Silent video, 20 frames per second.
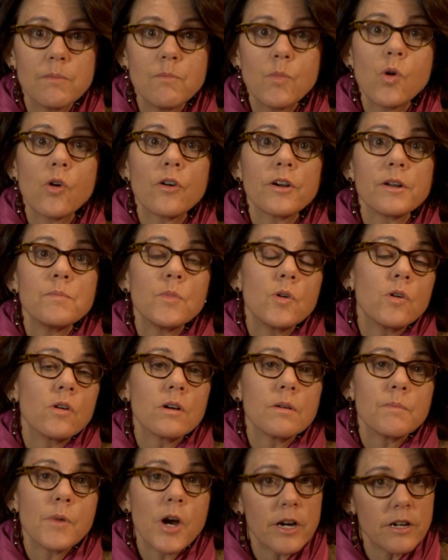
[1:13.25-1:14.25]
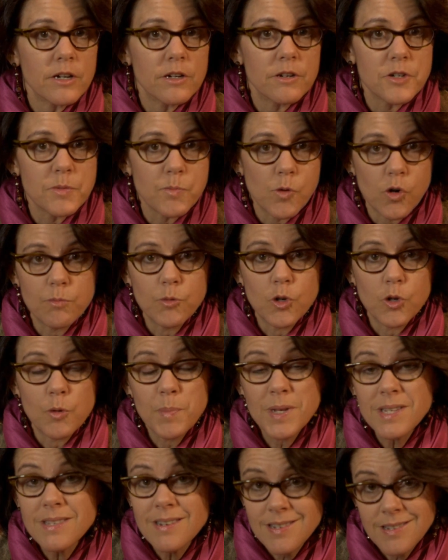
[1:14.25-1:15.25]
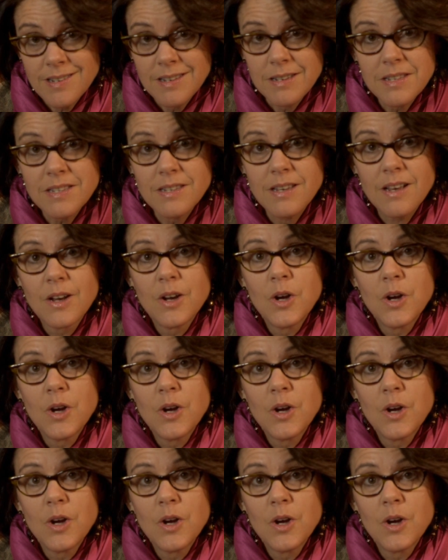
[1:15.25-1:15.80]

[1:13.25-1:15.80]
More and more marketers, more and more businesses